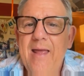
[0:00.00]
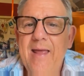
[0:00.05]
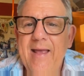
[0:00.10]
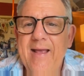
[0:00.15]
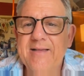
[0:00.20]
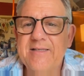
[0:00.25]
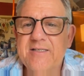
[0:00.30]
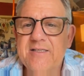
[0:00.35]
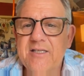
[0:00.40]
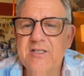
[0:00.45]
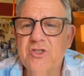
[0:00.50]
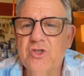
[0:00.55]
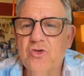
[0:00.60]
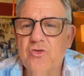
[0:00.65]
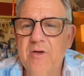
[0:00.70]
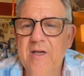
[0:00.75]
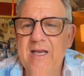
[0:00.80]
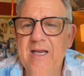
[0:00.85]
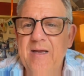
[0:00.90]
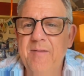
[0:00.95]
It's the
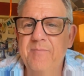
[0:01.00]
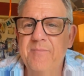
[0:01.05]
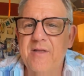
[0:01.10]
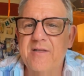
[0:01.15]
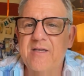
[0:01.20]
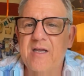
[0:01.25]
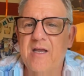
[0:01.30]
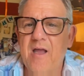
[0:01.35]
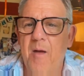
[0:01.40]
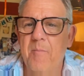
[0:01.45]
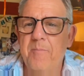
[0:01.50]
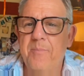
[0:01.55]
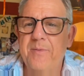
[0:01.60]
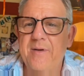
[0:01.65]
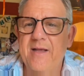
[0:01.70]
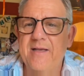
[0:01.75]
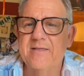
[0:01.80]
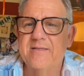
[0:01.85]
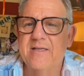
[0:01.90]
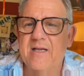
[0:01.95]
stream that
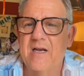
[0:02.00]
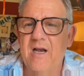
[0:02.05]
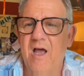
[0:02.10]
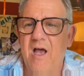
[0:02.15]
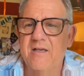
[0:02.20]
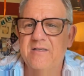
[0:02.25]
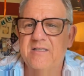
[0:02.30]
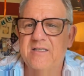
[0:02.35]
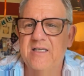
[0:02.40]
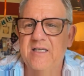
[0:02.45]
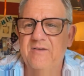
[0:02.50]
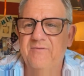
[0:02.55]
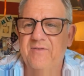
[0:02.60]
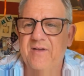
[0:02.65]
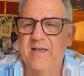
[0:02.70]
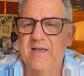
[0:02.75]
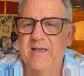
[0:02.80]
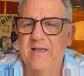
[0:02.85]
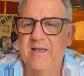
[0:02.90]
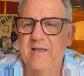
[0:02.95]
accompanies the Glass
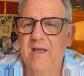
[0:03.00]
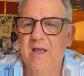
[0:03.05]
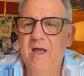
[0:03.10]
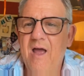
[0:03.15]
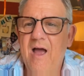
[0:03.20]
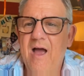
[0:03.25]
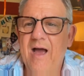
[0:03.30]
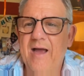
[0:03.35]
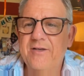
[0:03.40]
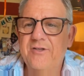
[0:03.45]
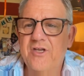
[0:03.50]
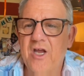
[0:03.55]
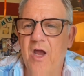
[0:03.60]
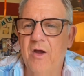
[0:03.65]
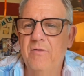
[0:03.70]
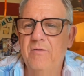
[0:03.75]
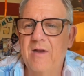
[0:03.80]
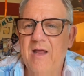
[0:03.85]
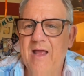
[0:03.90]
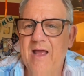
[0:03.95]
TV. I
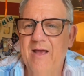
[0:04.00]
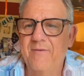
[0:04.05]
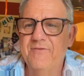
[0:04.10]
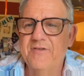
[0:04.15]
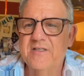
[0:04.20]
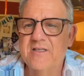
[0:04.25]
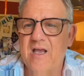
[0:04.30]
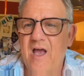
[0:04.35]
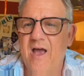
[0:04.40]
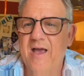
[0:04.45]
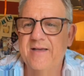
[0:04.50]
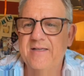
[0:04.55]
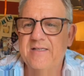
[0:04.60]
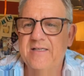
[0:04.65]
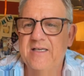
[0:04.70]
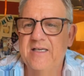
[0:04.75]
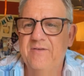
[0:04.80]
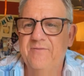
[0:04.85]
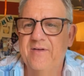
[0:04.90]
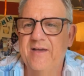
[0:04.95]
don't have Sky
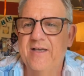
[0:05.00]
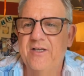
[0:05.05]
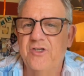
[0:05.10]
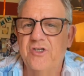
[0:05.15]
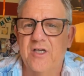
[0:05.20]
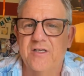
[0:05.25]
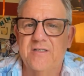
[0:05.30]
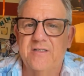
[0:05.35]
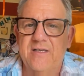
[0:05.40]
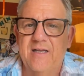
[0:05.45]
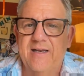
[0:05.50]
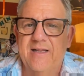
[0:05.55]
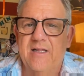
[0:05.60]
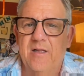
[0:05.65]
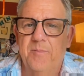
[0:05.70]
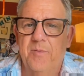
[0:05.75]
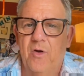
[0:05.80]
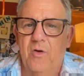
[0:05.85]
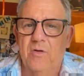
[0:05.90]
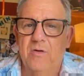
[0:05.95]
TV, just the little
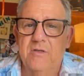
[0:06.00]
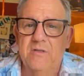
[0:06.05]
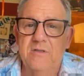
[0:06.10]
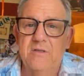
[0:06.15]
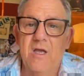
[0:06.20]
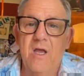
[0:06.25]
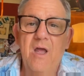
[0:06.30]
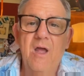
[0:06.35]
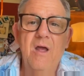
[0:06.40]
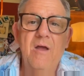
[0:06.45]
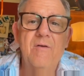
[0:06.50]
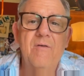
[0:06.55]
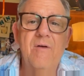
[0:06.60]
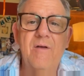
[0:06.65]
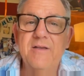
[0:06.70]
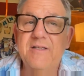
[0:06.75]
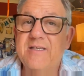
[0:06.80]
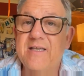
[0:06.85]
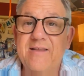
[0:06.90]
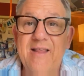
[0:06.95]
box.
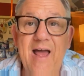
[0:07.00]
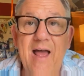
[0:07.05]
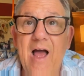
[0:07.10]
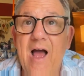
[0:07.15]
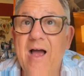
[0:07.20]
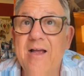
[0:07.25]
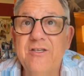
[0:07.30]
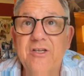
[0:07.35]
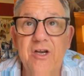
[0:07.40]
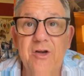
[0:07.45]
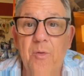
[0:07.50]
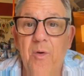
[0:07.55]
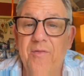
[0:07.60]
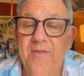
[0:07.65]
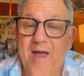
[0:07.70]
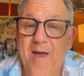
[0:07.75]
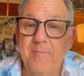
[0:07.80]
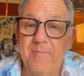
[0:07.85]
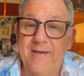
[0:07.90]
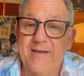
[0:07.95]
You see, that I don't know what
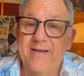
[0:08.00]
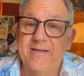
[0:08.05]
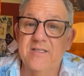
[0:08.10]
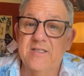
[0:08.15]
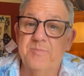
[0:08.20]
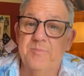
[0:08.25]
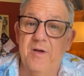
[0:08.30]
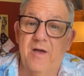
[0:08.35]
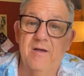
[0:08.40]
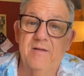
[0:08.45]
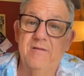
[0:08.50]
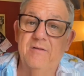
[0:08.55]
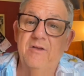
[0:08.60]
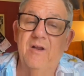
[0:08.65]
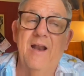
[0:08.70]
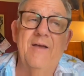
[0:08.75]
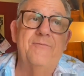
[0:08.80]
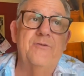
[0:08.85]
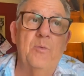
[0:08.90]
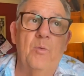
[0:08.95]
that means, but
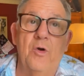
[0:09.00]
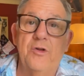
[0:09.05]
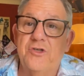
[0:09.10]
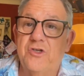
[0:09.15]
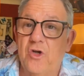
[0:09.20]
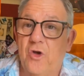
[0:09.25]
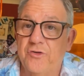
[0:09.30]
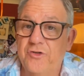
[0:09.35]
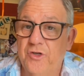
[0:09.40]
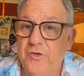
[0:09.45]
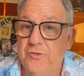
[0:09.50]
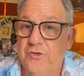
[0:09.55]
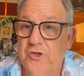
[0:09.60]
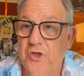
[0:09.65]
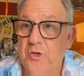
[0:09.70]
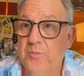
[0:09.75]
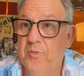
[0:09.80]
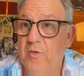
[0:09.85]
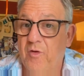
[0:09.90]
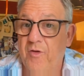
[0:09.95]
you'll have to watch it on
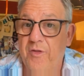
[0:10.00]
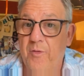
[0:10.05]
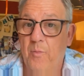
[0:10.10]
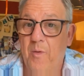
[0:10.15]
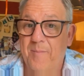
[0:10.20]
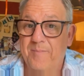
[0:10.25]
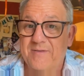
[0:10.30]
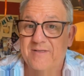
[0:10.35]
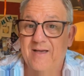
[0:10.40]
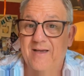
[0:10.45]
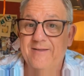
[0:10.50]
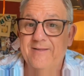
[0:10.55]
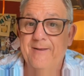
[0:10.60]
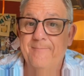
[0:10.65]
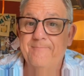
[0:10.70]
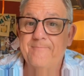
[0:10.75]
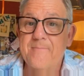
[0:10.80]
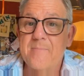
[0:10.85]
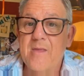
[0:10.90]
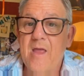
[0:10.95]
YouTube or on the website
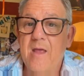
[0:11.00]
then.